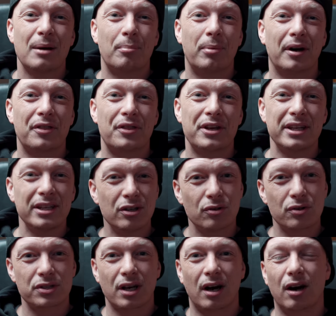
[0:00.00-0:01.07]
But the
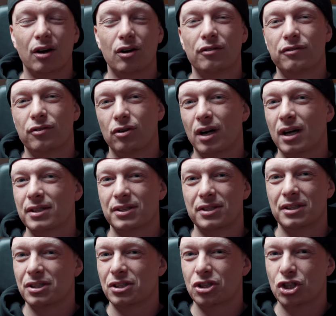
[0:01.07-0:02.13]
EOS R for us
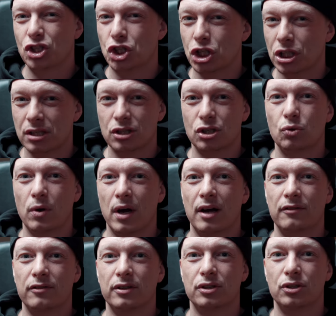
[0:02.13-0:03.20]
is just too
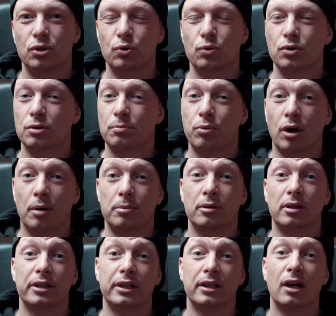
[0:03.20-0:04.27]
heavy to use it
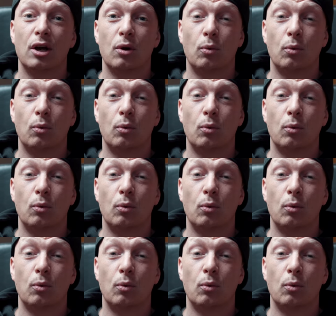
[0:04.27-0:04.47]
properly